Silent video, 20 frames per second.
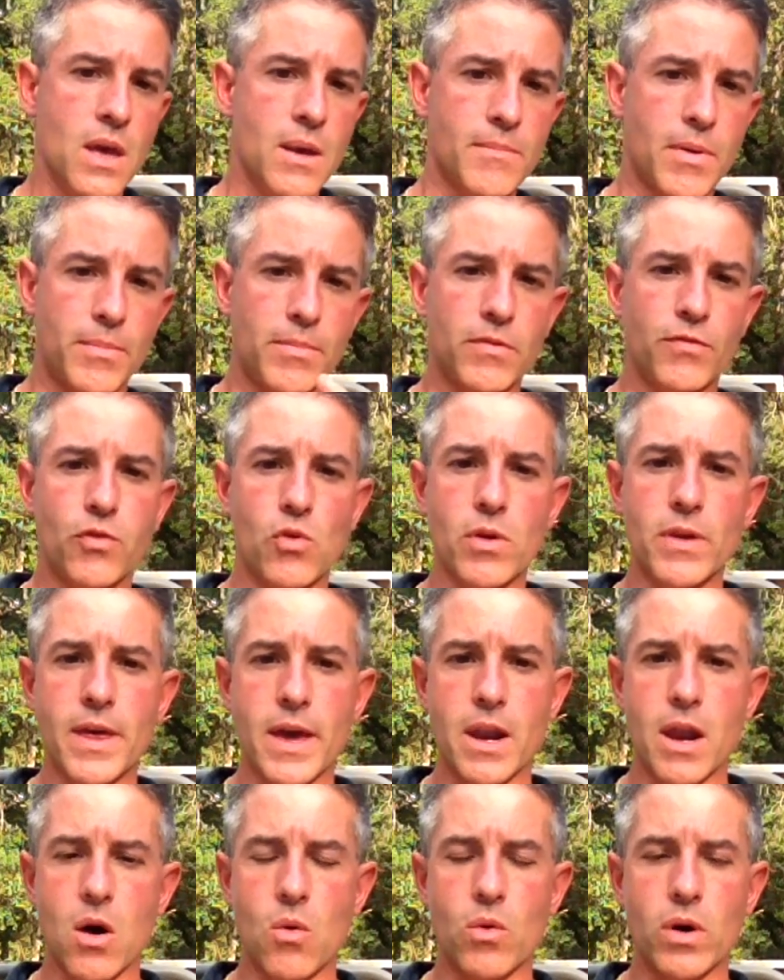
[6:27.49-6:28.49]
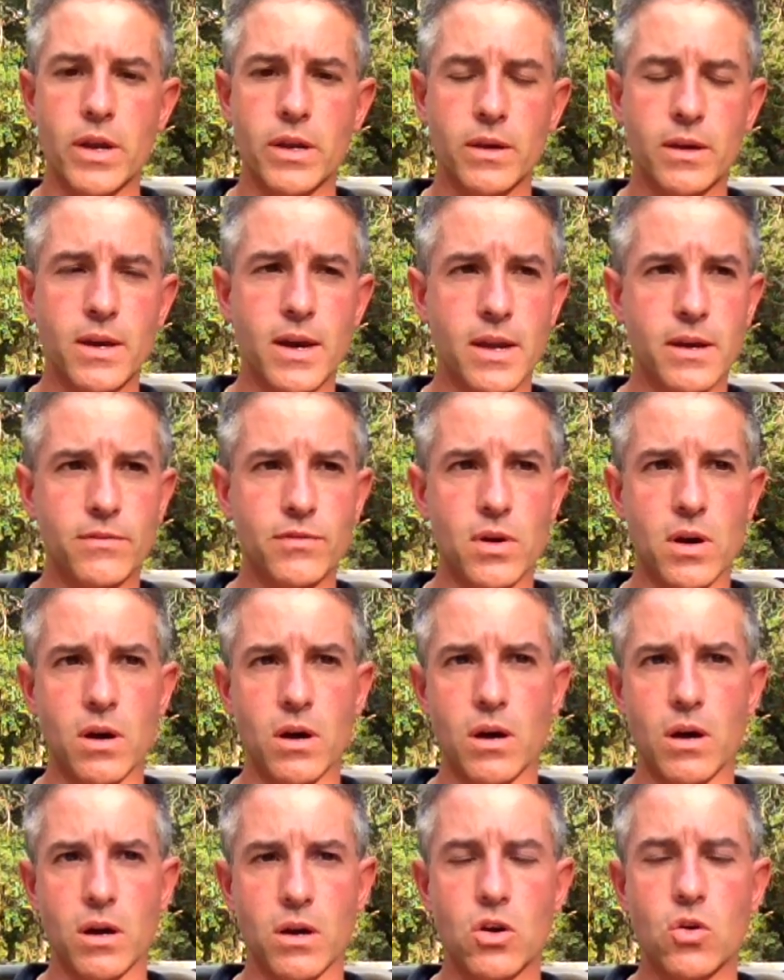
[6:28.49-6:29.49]
But before that, I want to kind
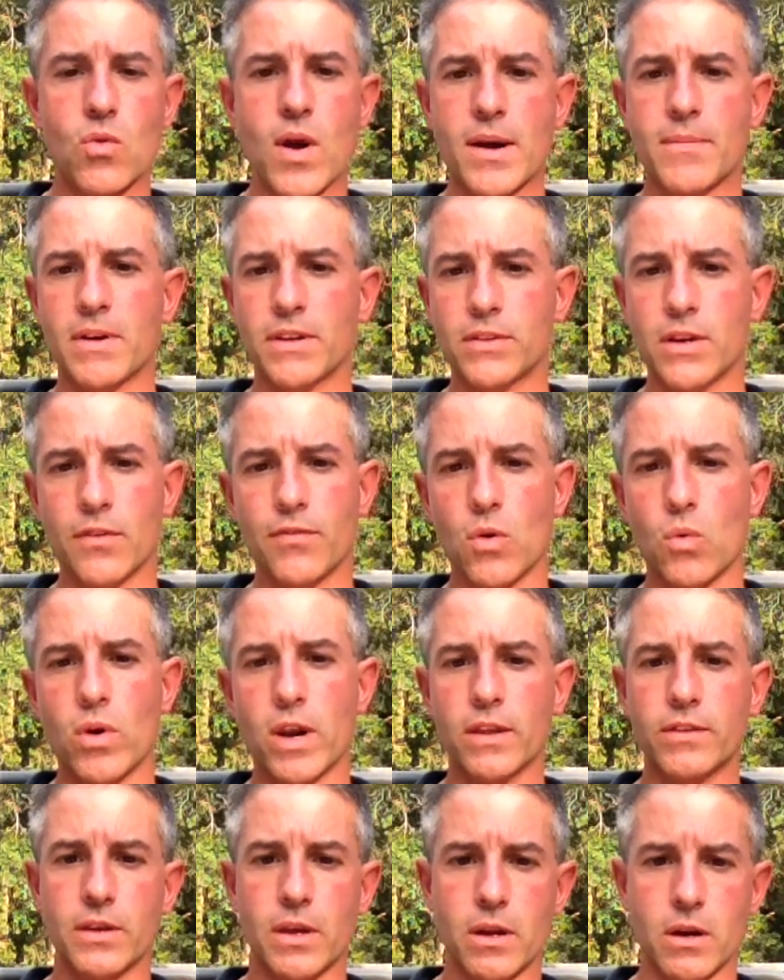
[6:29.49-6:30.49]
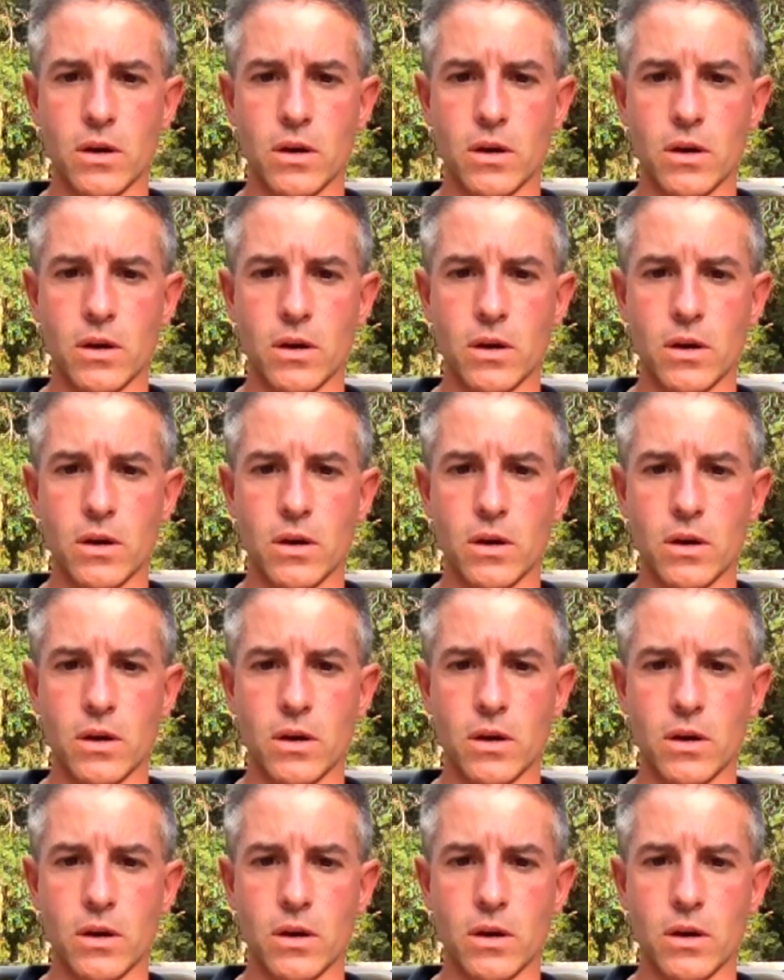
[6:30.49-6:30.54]
of correct myself on what I said